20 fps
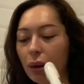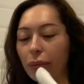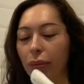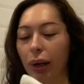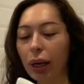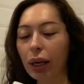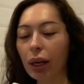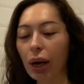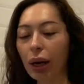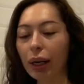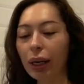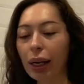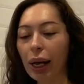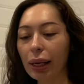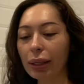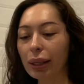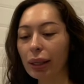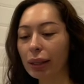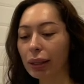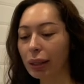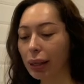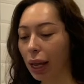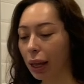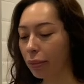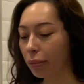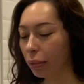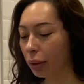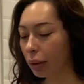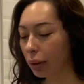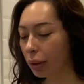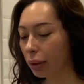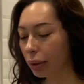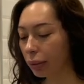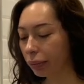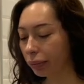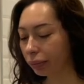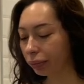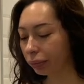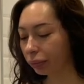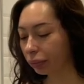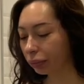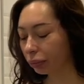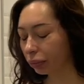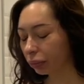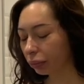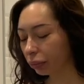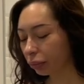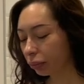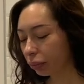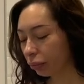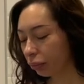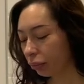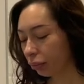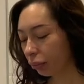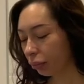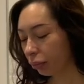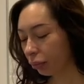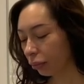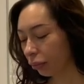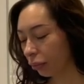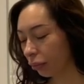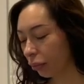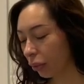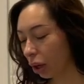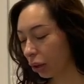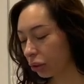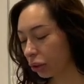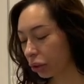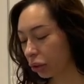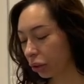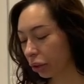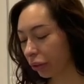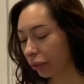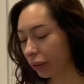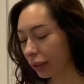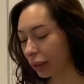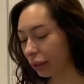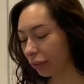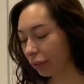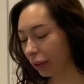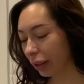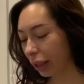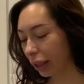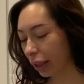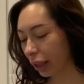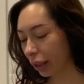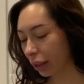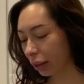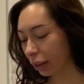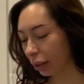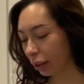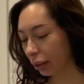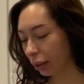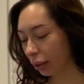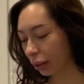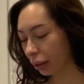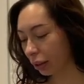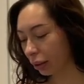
but I got it as a sample. not sure if it's vegan.